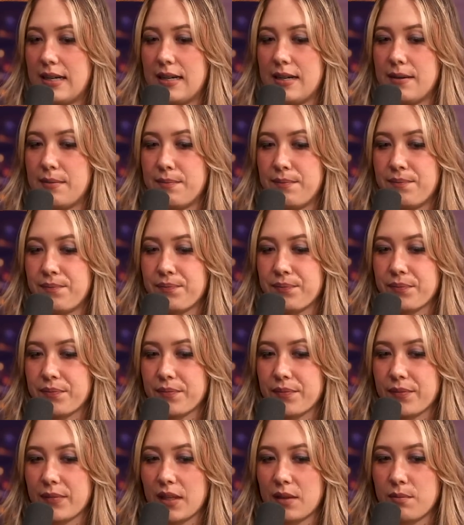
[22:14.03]
Um,
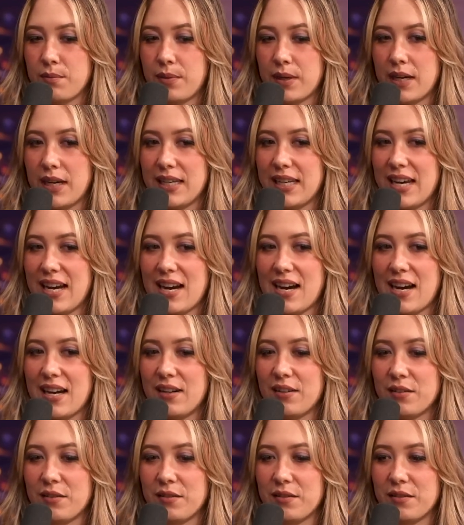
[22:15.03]
but yeah,
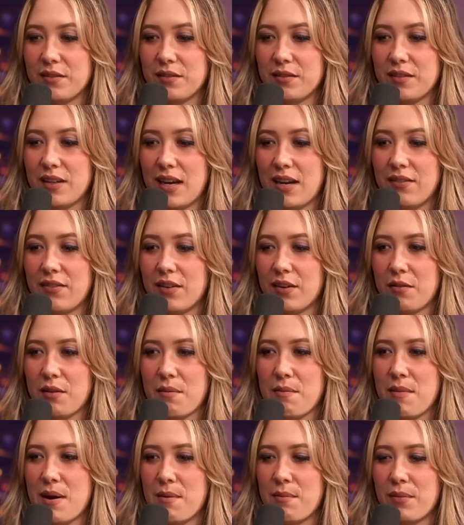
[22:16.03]
I don't ever
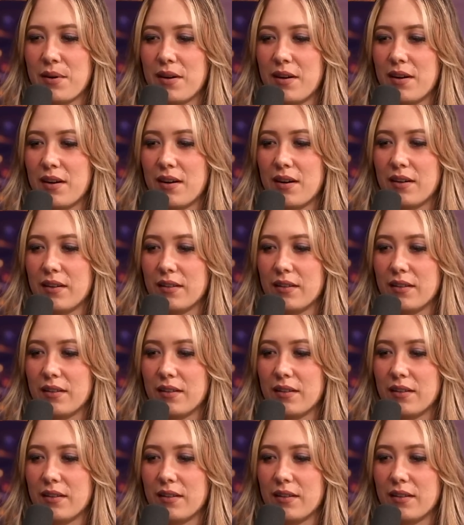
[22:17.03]
remember